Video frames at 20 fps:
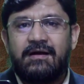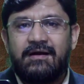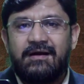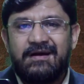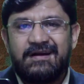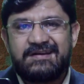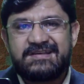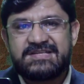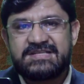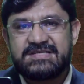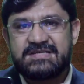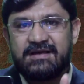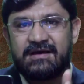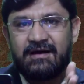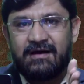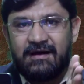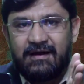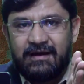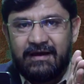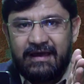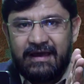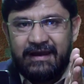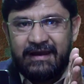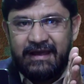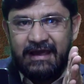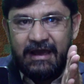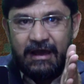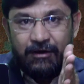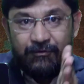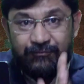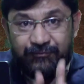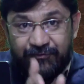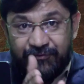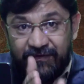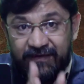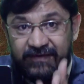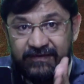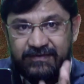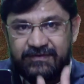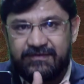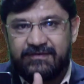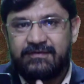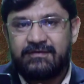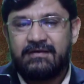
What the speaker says: it's an average.